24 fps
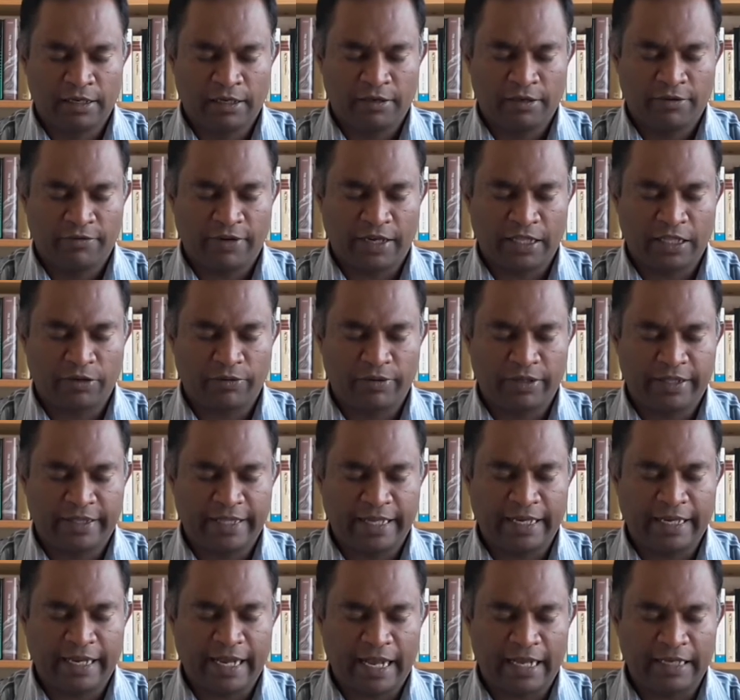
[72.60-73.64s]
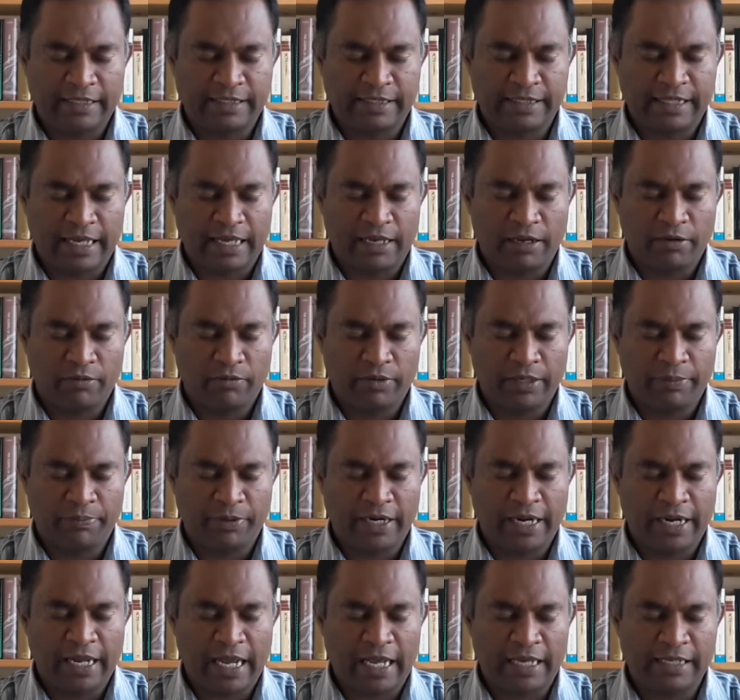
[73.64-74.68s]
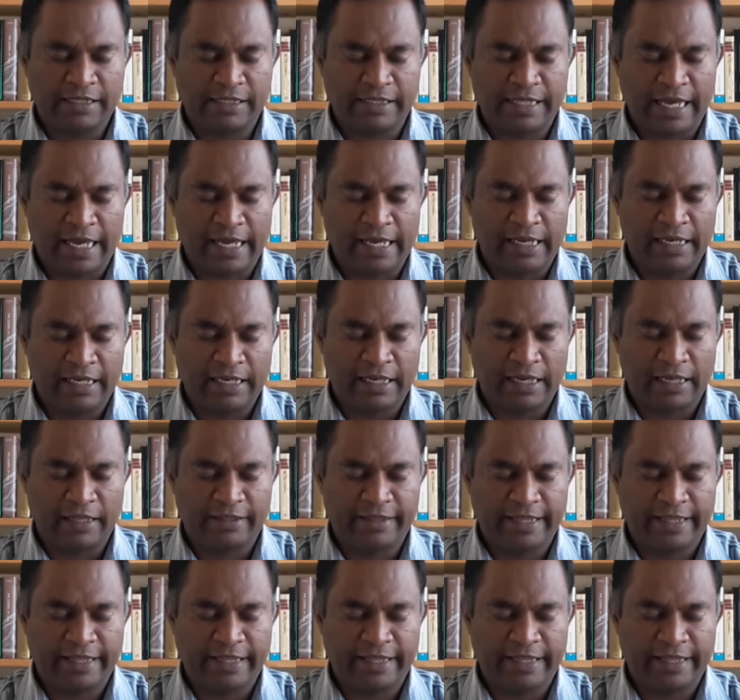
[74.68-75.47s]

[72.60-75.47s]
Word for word: Father, we think as they, we pray as they uh,